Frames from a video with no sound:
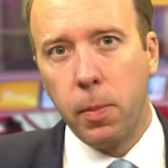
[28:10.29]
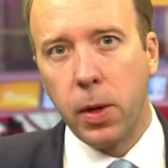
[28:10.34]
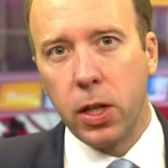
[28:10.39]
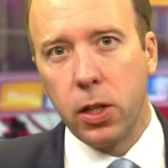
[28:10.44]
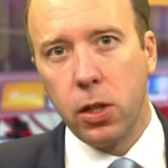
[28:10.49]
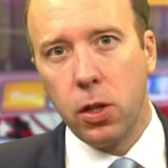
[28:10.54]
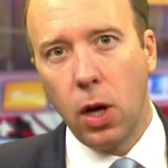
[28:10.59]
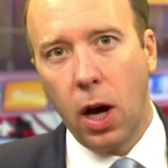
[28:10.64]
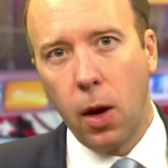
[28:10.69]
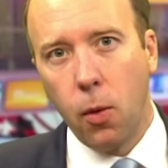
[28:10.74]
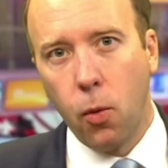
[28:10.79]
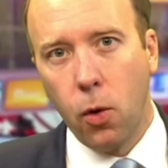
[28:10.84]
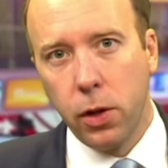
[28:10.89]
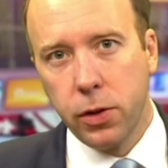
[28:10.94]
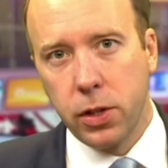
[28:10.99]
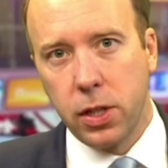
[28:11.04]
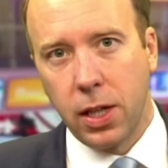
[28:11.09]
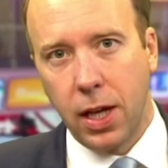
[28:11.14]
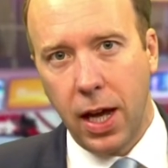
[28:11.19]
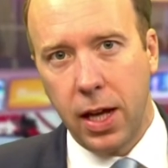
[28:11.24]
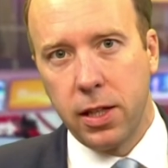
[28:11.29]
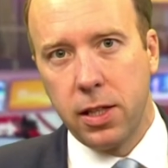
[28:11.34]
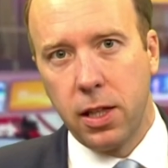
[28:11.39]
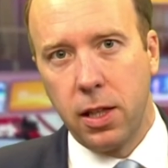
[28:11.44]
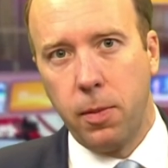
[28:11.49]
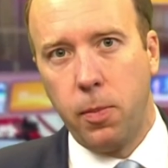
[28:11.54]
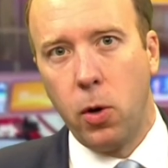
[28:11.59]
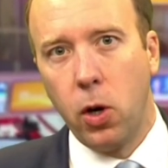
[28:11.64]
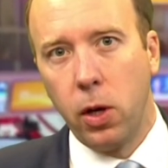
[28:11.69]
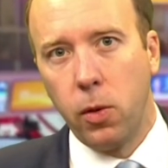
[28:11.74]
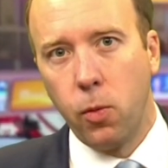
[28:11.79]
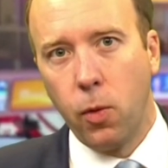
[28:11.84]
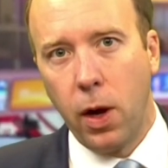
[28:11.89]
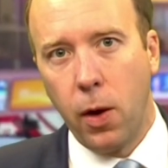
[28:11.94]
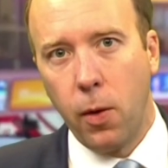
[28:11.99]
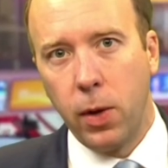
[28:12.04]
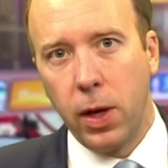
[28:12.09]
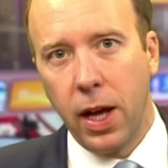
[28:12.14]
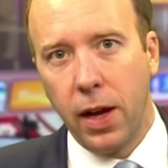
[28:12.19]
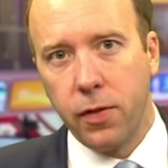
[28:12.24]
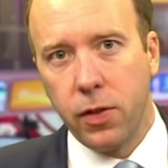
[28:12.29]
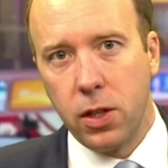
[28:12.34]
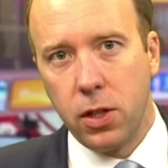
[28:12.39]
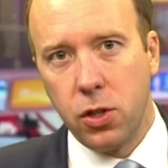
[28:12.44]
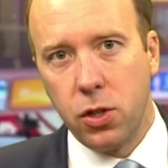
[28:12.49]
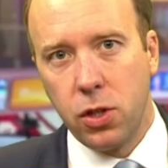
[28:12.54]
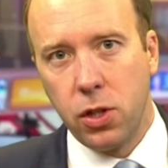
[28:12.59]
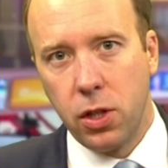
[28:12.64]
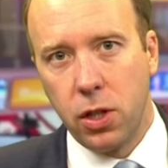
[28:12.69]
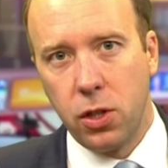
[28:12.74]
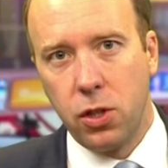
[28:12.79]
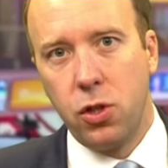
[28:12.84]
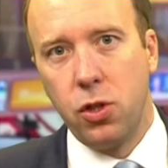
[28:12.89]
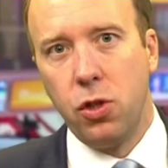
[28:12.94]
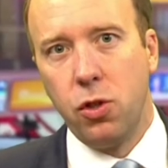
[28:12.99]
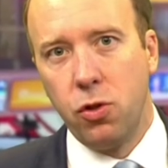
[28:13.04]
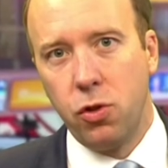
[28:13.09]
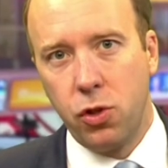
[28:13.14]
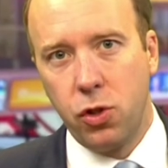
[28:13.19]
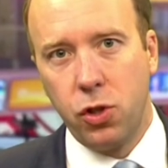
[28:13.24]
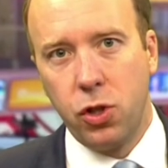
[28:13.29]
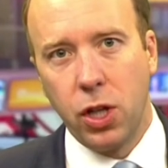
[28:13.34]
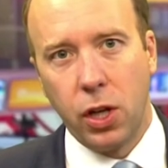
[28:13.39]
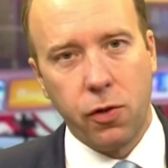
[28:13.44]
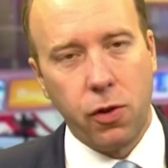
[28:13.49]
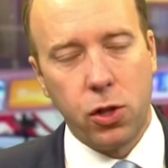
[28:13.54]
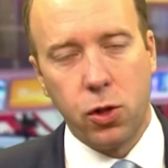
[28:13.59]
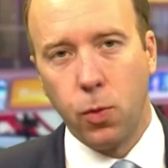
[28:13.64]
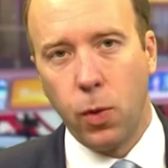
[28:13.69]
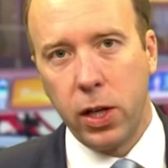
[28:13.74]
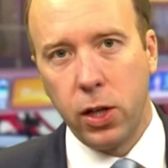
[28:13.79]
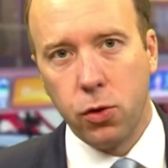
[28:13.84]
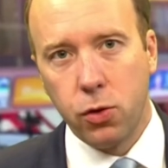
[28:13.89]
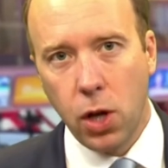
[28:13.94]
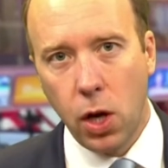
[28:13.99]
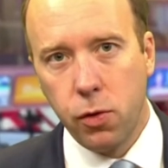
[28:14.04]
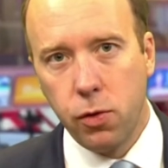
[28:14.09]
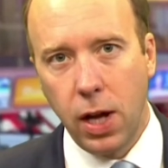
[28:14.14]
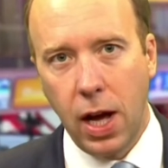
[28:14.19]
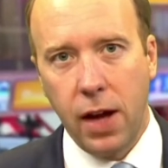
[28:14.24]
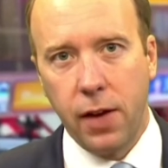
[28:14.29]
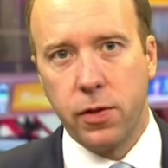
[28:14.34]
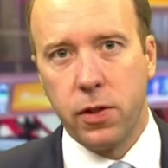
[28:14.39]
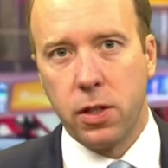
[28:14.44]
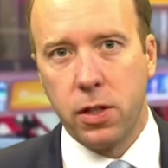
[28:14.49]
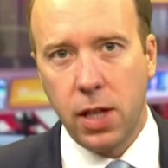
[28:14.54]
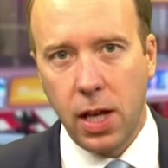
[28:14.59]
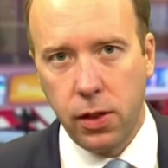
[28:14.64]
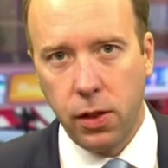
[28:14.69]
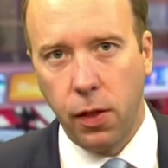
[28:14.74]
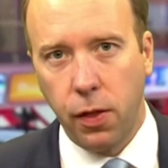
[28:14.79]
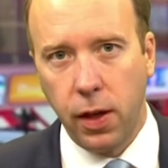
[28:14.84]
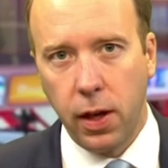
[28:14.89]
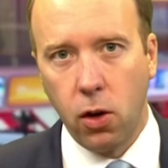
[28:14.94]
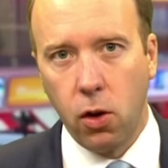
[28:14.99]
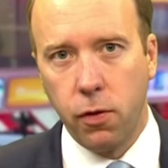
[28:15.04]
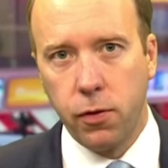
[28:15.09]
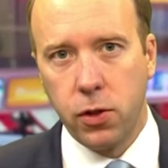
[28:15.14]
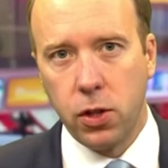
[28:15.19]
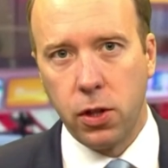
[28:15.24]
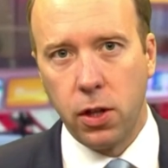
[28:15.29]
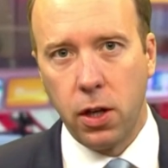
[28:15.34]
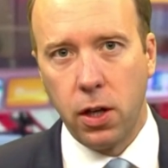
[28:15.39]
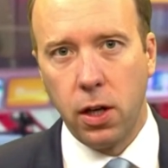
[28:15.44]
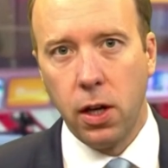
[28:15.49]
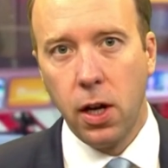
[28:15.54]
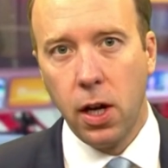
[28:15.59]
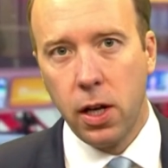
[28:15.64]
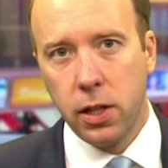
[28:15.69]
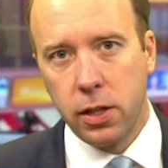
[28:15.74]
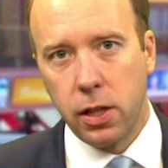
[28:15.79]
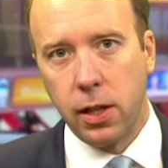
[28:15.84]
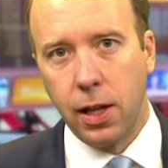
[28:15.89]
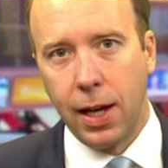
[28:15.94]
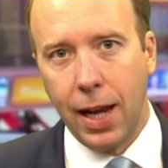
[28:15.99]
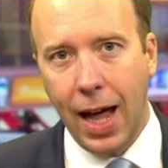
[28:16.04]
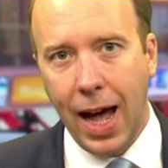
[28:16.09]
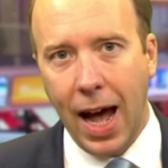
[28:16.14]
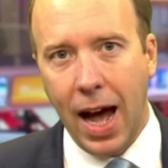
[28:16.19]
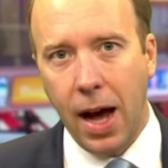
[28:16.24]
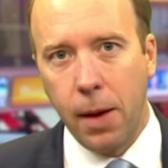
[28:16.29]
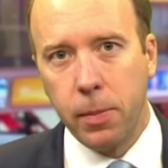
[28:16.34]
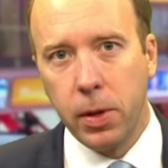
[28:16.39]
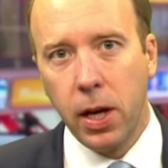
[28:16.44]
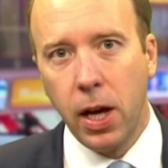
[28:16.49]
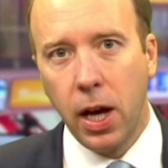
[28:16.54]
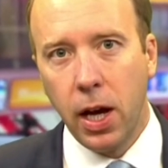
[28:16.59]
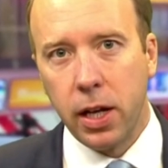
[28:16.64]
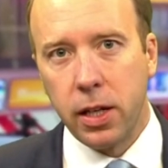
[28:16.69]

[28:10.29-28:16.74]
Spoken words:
But I want to get to the point where we have this new generation where you don't have to send the thing off to the lab,